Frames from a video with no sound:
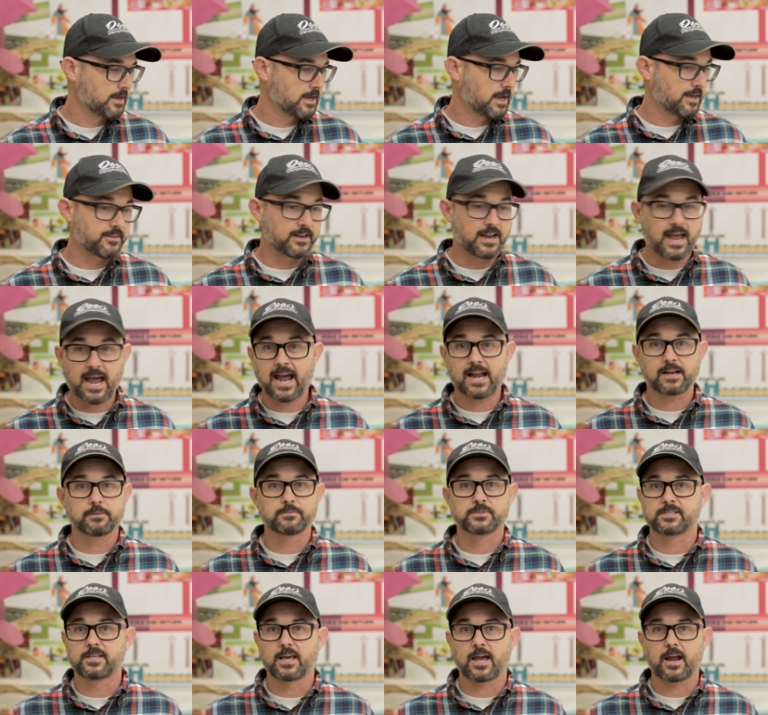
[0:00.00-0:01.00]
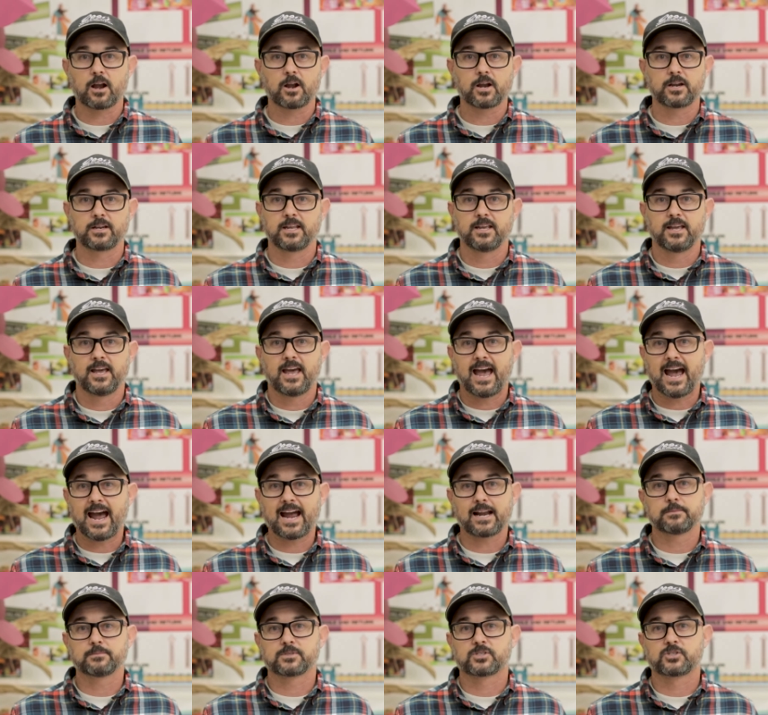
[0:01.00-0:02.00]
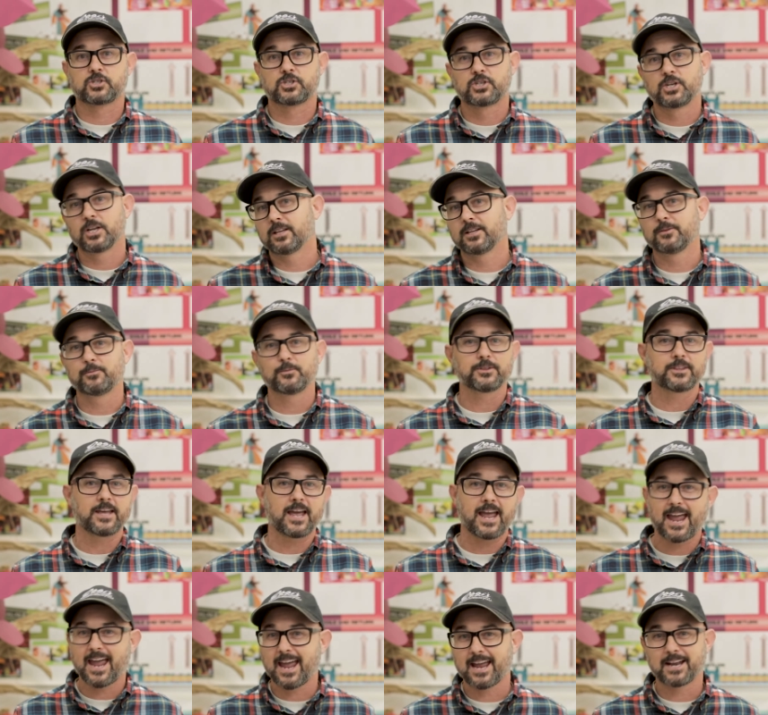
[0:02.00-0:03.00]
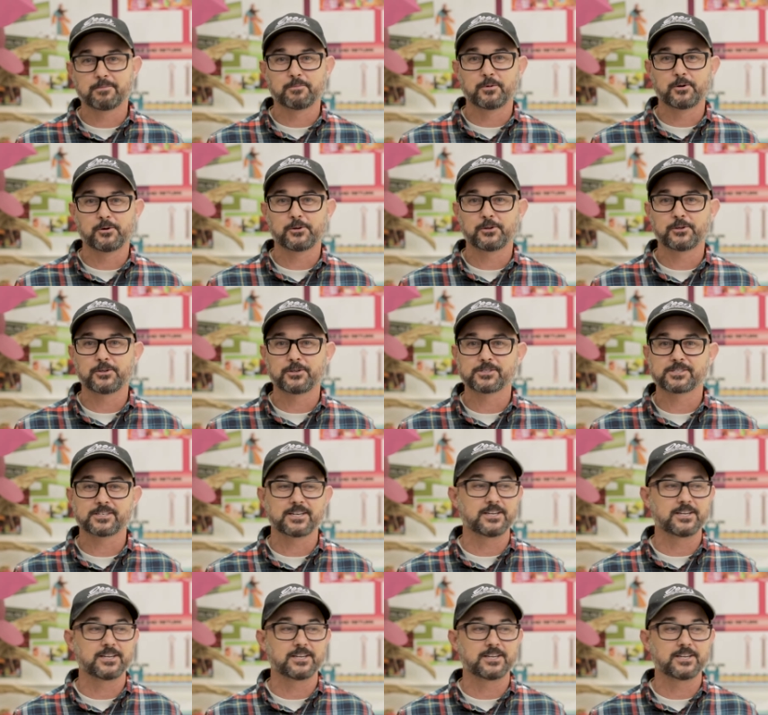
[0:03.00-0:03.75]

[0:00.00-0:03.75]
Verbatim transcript: And then Adam's there and Adam's chilling with the animals,